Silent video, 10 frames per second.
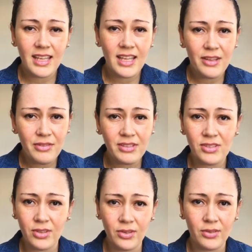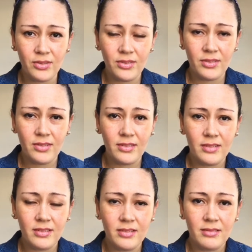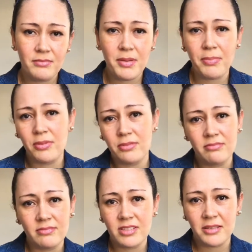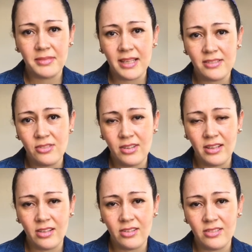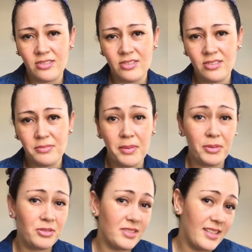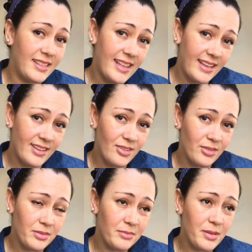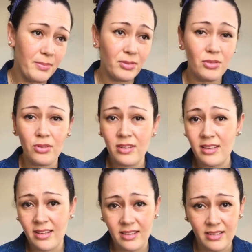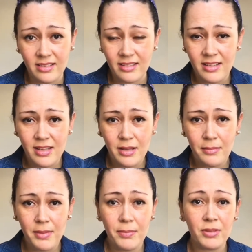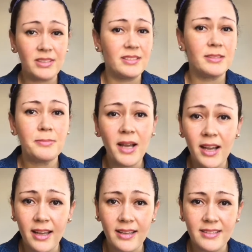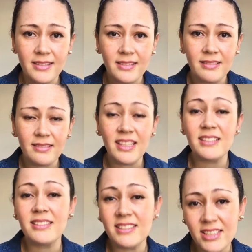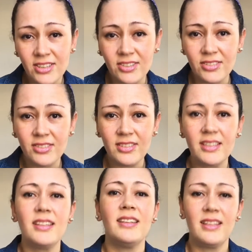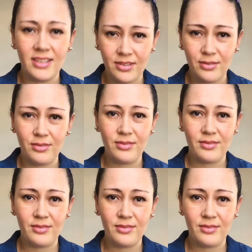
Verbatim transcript: even though people sometimes don't acknowledge, people don't say thank you, people don't care, people despise, they still give.